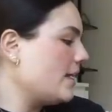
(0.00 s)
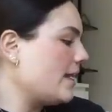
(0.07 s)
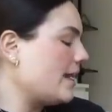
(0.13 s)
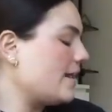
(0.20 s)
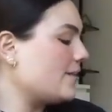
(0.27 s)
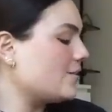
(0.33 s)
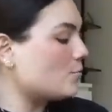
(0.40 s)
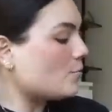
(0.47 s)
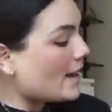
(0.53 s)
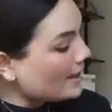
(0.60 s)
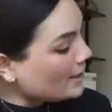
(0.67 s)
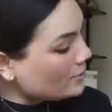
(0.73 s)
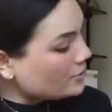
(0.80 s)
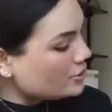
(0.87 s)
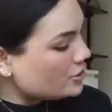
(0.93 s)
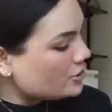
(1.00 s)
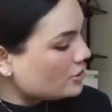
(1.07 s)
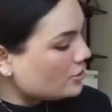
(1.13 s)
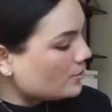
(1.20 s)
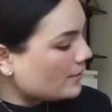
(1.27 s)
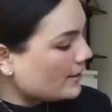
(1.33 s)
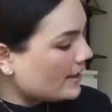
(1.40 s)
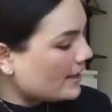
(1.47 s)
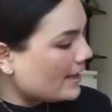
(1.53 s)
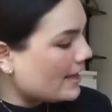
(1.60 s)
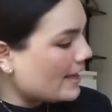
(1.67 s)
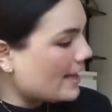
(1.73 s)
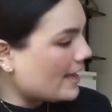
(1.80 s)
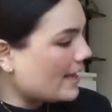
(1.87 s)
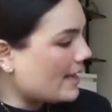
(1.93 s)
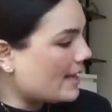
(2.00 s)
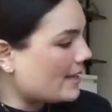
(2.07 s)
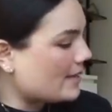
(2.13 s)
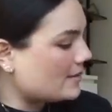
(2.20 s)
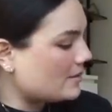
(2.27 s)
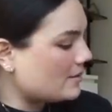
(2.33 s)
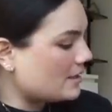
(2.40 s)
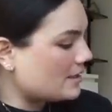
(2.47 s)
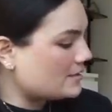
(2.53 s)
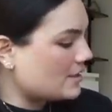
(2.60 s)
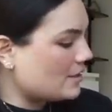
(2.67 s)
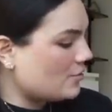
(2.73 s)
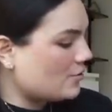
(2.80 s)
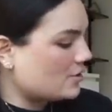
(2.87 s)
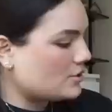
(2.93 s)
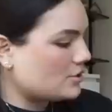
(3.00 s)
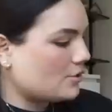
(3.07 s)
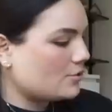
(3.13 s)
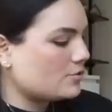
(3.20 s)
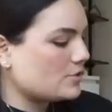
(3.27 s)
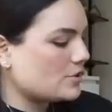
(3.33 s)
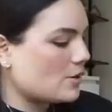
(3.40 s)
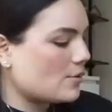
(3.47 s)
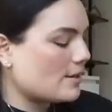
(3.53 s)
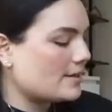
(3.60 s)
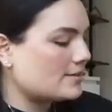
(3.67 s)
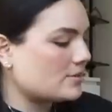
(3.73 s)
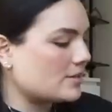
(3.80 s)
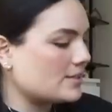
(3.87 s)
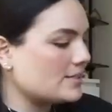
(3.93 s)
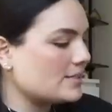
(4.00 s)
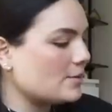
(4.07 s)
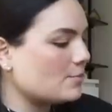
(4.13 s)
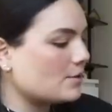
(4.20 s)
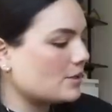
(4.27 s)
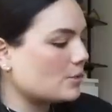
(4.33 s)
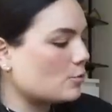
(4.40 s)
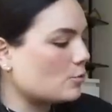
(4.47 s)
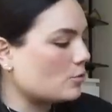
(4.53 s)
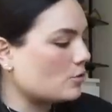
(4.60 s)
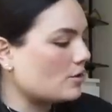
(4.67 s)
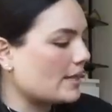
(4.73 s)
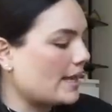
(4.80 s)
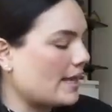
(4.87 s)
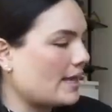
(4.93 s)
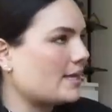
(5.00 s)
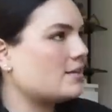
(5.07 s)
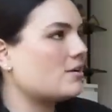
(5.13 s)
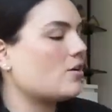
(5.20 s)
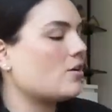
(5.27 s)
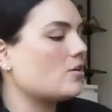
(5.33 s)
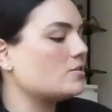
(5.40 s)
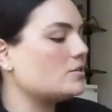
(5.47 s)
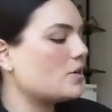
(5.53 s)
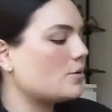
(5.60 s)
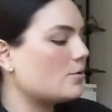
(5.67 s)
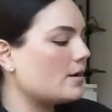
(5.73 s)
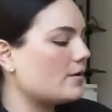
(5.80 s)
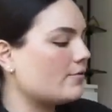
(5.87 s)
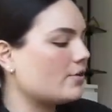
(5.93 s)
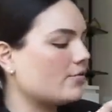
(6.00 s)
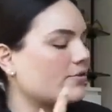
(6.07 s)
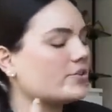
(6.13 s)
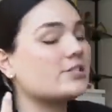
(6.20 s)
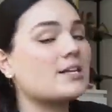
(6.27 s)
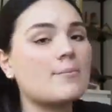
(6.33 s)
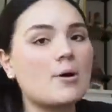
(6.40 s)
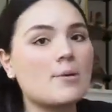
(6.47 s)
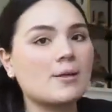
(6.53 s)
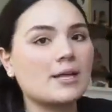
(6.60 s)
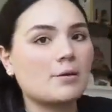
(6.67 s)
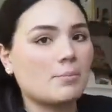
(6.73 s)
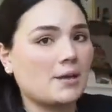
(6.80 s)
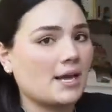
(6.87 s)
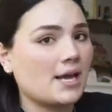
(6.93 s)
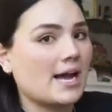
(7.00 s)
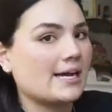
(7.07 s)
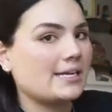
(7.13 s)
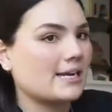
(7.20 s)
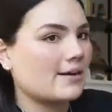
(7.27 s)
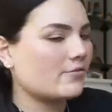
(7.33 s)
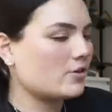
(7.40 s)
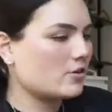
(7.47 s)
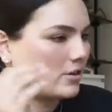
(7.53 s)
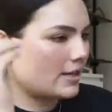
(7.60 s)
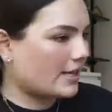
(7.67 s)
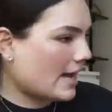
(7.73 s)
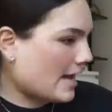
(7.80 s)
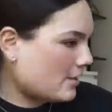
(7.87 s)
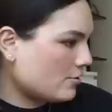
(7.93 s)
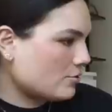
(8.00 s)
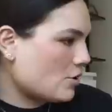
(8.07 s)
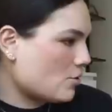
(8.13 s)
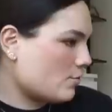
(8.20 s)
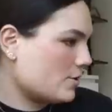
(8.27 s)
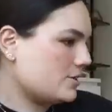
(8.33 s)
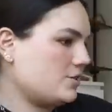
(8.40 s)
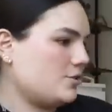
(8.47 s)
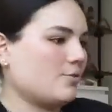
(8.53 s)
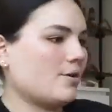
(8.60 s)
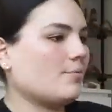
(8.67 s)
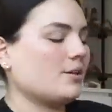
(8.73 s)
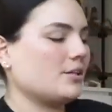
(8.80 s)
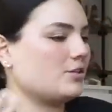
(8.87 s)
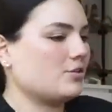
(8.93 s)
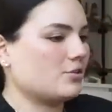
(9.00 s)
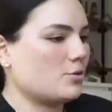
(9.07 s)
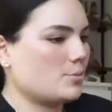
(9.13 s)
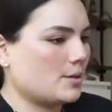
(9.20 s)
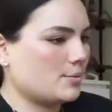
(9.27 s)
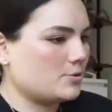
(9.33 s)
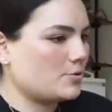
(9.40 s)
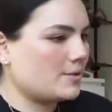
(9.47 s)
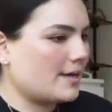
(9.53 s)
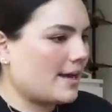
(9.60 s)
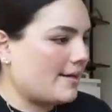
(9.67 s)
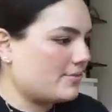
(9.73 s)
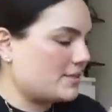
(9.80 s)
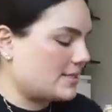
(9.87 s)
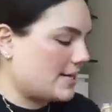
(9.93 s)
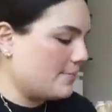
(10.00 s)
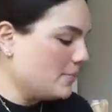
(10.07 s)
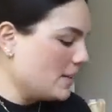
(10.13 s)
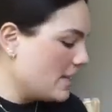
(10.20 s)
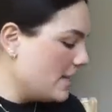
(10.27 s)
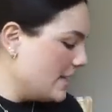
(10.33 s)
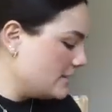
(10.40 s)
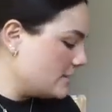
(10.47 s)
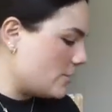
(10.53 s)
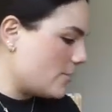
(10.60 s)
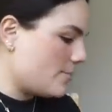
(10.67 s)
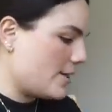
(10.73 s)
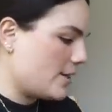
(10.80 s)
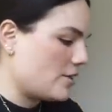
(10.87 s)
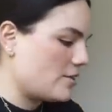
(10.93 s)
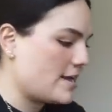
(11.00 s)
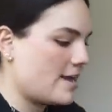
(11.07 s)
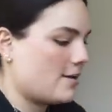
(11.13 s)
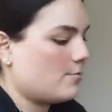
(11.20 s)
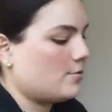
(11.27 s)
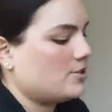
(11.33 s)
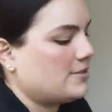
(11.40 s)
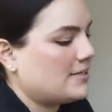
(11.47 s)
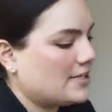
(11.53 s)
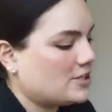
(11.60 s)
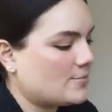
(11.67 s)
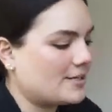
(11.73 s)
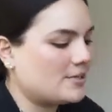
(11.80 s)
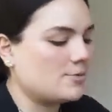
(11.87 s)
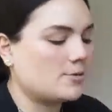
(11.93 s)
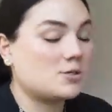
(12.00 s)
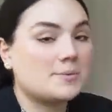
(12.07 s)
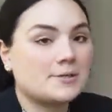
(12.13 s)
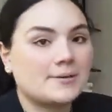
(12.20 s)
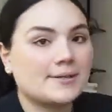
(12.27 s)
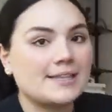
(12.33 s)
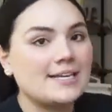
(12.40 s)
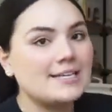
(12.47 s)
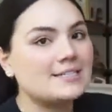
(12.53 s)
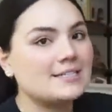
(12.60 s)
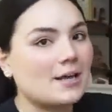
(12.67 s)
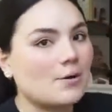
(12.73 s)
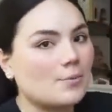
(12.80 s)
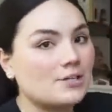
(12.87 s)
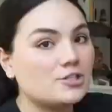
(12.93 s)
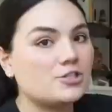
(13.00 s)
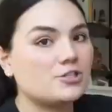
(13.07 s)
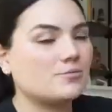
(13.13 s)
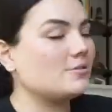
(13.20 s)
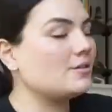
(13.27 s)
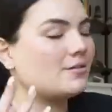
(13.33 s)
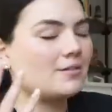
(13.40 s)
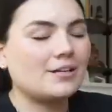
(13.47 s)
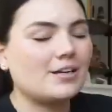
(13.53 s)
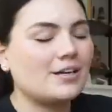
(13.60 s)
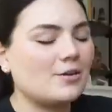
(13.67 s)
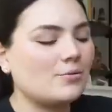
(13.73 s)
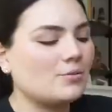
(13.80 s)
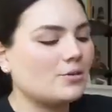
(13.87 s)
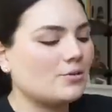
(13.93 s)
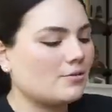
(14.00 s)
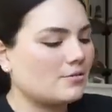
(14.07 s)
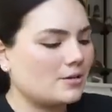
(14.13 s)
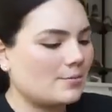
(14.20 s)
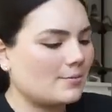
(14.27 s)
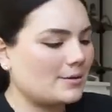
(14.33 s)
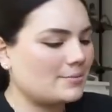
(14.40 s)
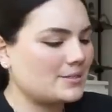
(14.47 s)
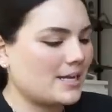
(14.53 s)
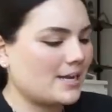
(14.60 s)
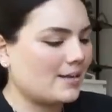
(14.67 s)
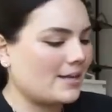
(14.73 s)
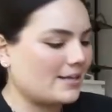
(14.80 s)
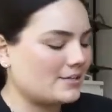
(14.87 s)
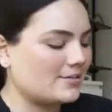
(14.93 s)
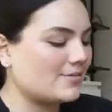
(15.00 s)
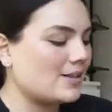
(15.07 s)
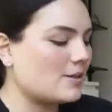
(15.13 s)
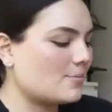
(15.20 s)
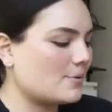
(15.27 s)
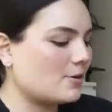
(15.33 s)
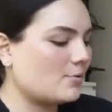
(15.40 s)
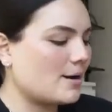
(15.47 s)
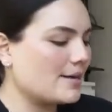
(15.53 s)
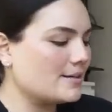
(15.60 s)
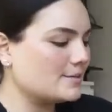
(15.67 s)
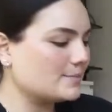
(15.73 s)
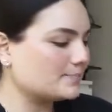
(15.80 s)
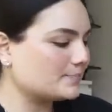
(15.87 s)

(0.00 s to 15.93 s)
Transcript: and why you should do it, and things that you can do. So it's honestly really cool. And also, if you're a first time mom like me, I don't know what to do. I really don't know what I'm doing half the time. So I'm like, okay, at which stage am I supposed to be doing this? Like when, you know what I'm saying? Like developmental-wise.